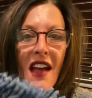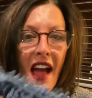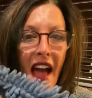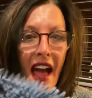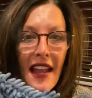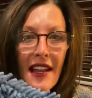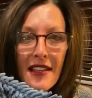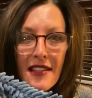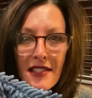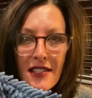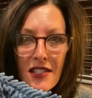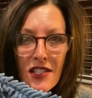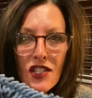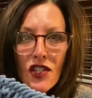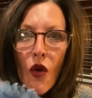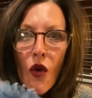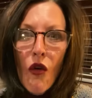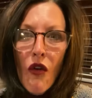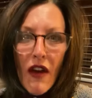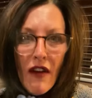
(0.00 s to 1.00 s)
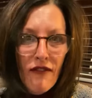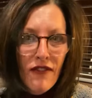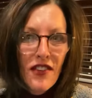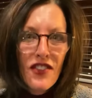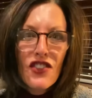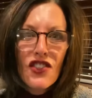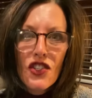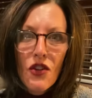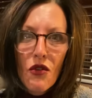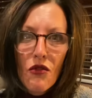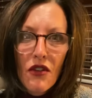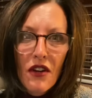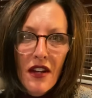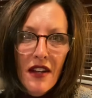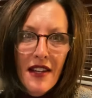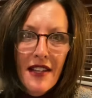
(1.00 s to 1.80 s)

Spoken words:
and it feels so good.